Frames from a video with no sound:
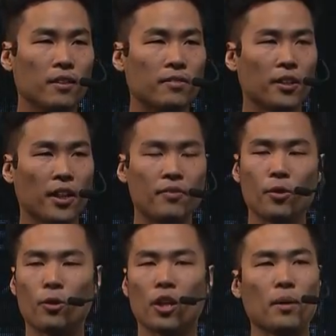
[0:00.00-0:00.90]
for if
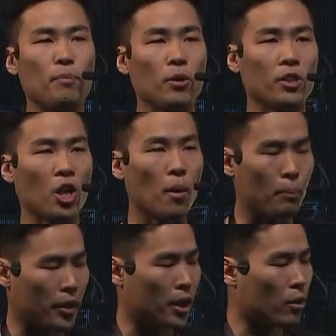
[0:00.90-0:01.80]
you're going to build the
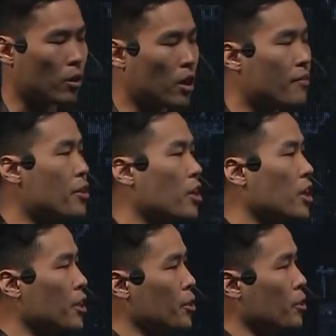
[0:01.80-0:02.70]
company or if you're going
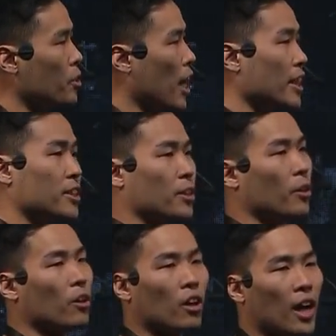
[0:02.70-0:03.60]
to do I C O
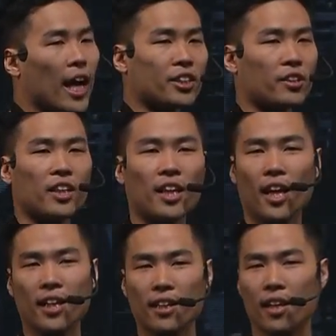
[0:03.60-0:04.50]
or actually any,